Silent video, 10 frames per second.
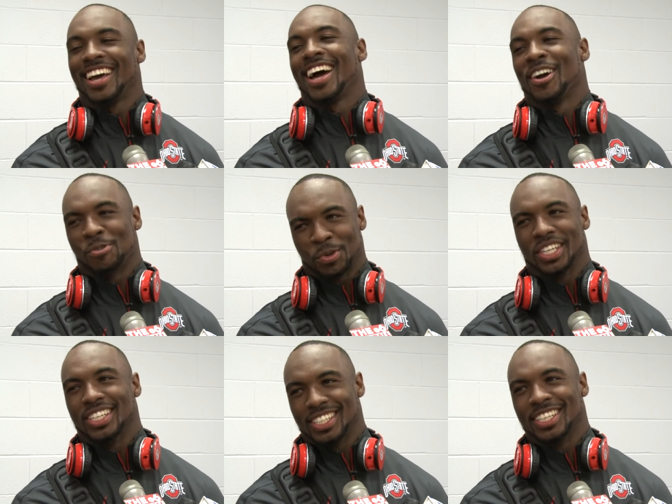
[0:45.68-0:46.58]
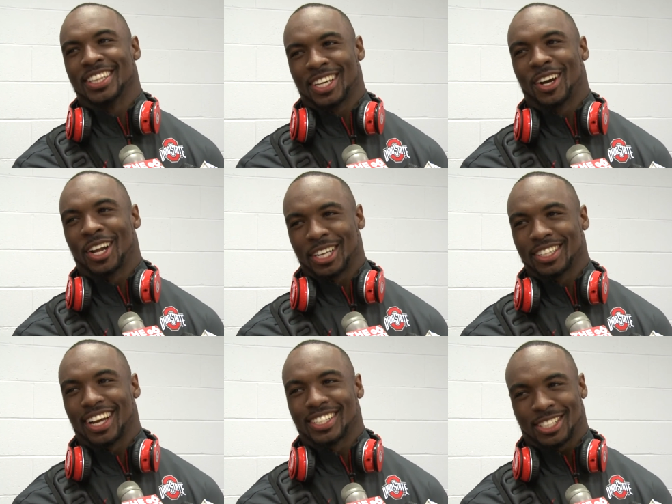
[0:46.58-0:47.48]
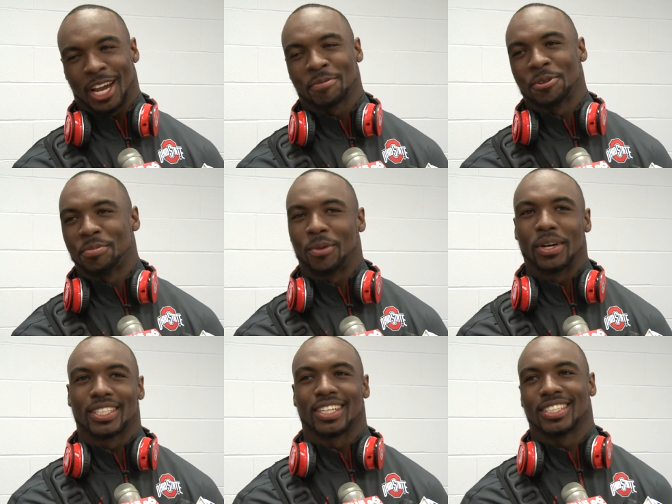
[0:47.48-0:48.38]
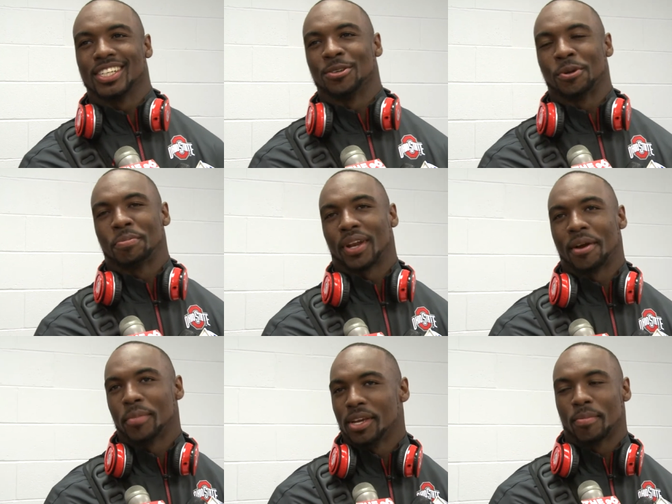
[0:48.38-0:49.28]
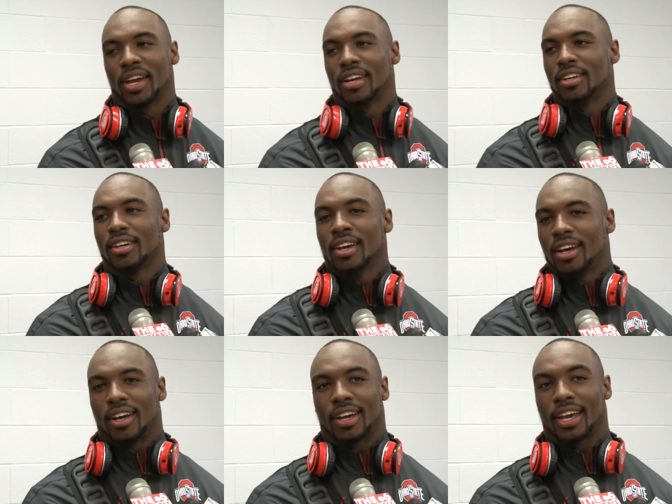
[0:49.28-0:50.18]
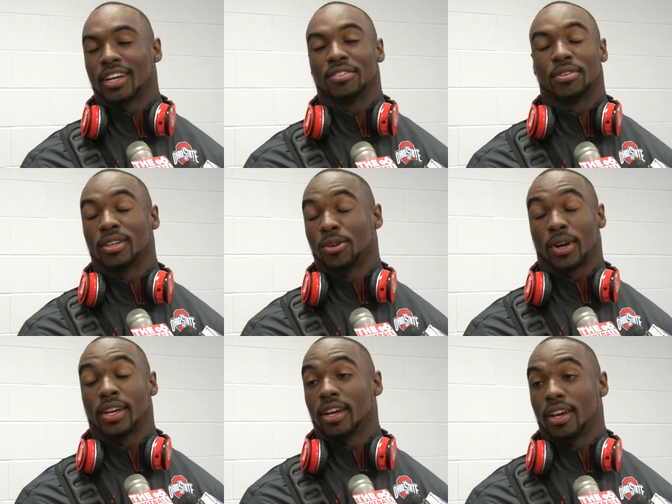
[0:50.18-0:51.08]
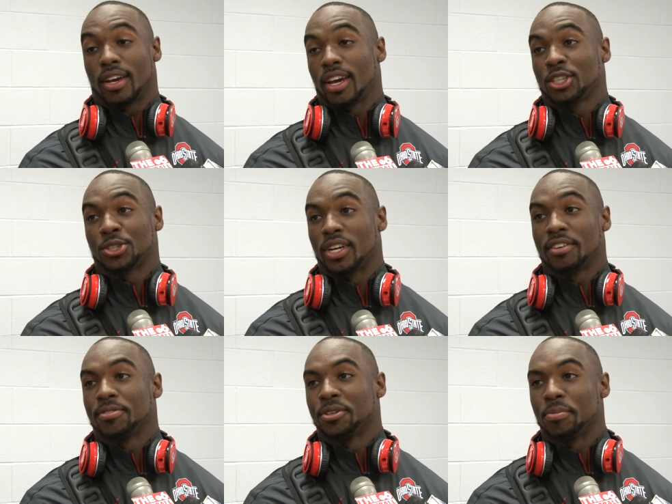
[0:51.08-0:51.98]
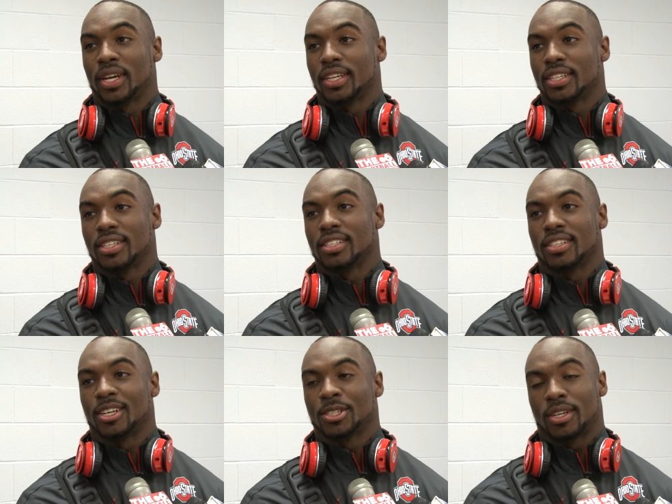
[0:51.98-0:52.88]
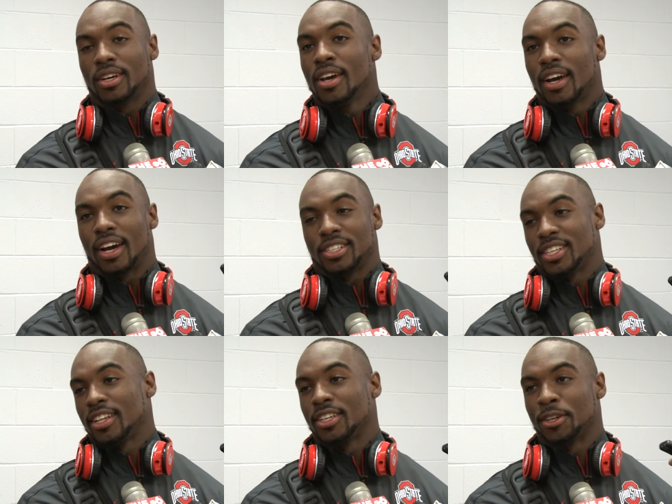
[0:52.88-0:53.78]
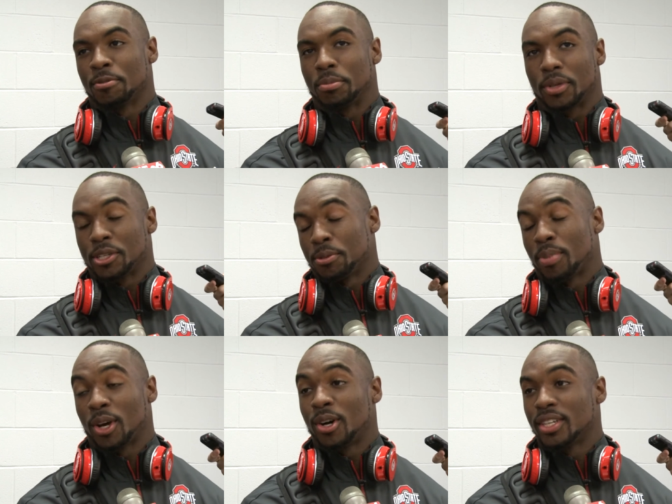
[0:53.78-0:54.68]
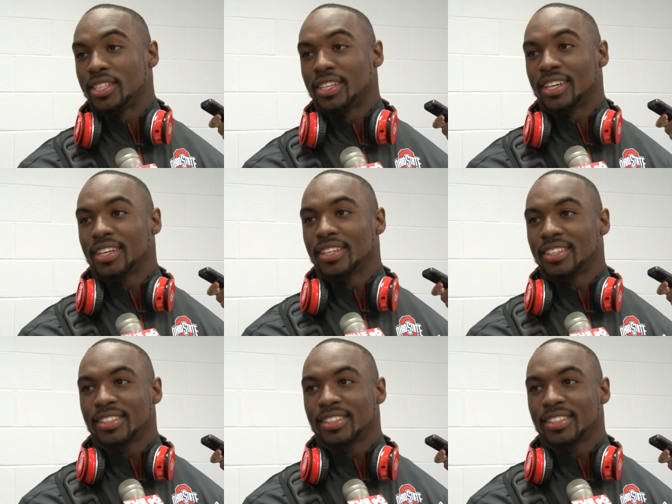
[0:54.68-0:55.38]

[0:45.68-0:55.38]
I really did thought I, I stopped him, but yeah. once I seen the replay, I mean, he made a, a, heck of a great extra effort to make that touchdown. So I just have to give him his applause to that.